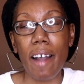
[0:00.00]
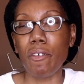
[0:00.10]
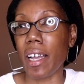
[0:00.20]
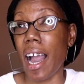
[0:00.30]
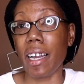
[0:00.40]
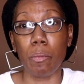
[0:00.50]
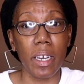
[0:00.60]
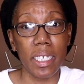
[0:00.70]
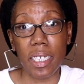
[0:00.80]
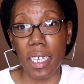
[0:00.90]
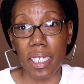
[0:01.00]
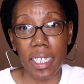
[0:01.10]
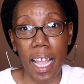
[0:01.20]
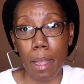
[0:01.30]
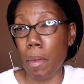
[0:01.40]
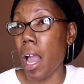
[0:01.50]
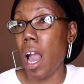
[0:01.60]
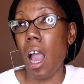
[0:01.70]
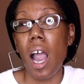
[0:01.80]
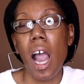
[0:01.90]
I forgot what his cousin's name.
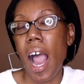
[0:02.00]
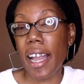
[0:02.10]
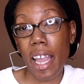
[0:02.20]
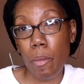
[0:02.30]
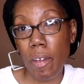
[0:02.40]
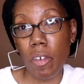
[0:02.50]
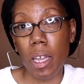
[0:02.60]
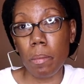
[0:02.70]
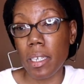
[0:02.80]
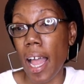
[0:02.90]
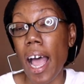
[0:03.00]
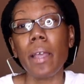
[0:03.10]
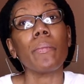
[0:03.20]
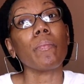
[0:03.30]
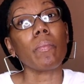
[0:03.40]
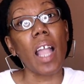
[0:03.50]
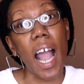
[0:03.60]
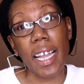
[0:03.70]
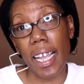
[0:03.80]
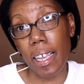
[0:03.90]
I can't wait for him to die.
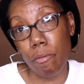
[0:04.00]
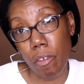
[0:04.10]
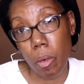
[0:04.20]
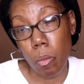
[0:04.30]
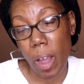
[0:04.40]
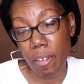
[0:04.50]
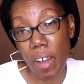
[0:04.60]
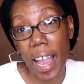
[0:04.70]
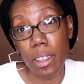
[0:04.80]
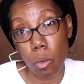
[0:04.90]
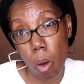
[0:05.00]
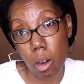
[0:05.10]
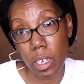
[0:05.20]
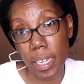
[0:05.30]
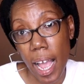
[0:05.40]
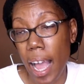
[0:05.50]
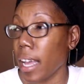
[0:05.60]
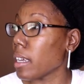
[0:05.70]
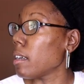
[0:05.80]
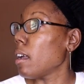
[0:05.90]
I can't wait for Aethelwald to die.